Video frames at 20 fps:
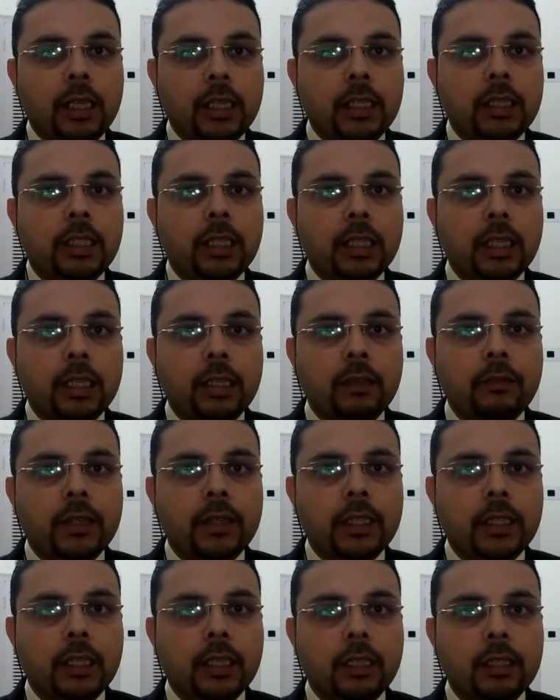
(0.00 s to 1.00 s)
anything and
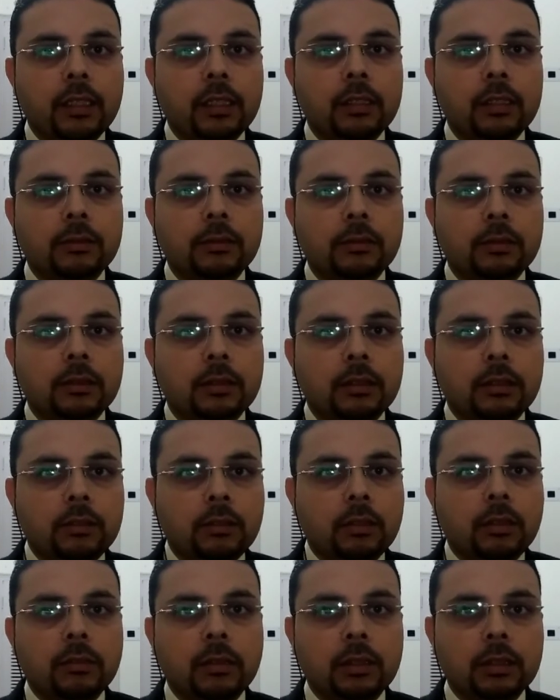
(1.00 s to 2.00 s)
everything in this
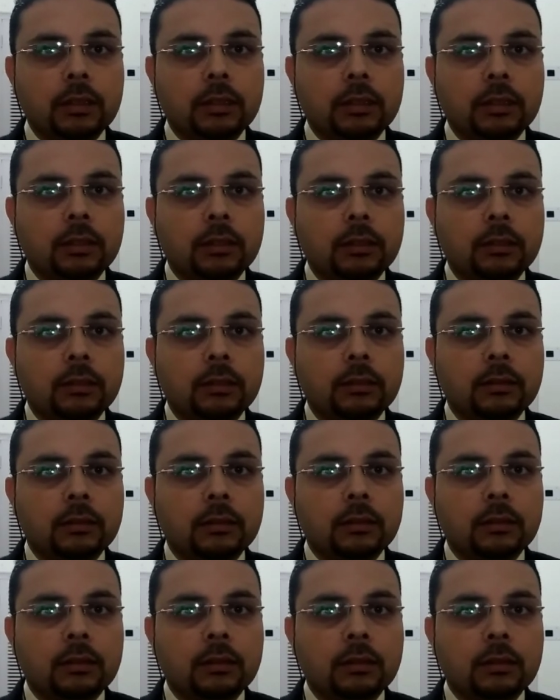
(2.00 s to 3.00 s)
universe.
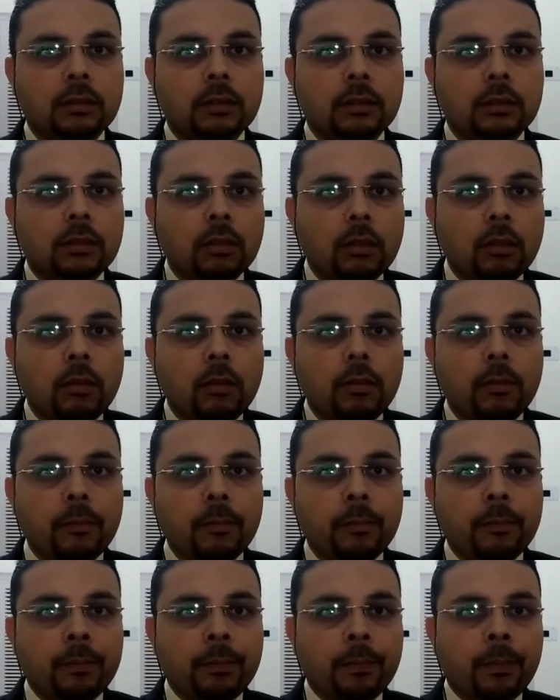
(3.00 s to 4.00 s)
So,